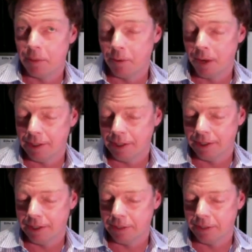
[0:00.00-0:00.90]
Do you, do you remember what
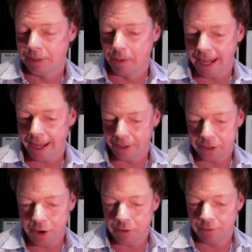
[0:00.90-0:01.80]
Do you remember what Dan
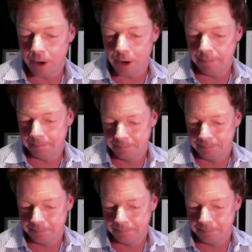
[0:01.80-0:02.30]
is known for?